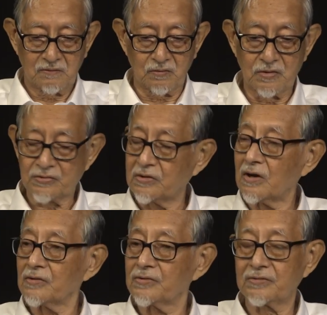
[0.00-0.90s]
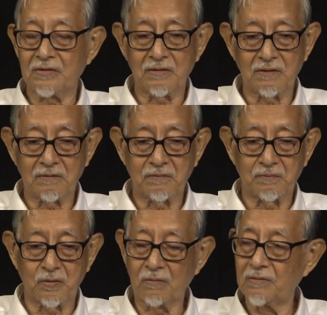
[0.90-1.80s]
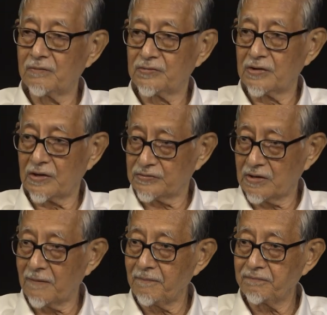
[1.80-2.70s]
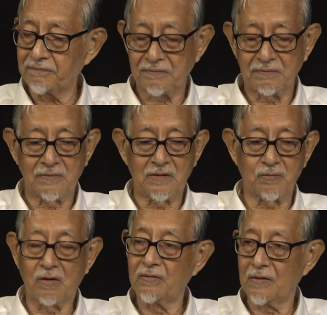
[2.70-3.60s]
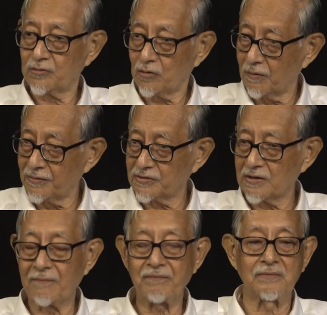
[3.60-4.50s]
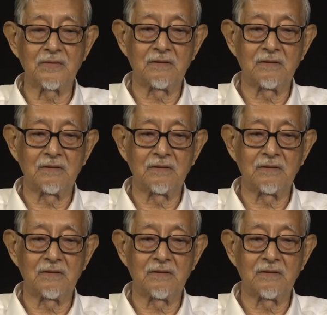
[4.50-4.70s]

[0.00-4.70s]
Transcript: to discuss uh, problems in Assam, problems of Assam,